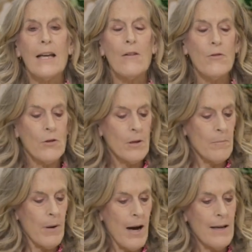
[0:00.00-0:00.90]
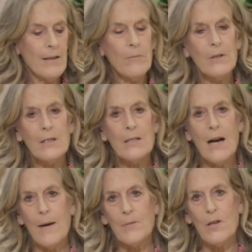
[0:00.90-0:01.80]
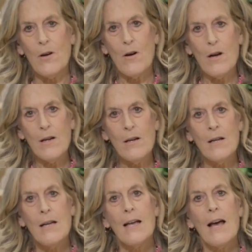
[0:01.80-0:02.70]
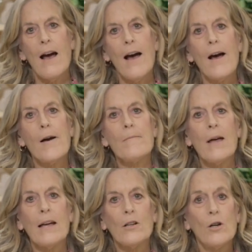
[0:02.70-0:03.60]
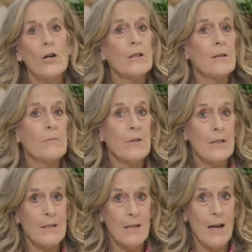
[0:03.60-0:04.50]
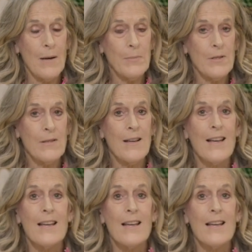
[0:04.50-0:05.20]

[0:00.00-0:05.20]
If you can buy them with the tops on and cook them with the tops,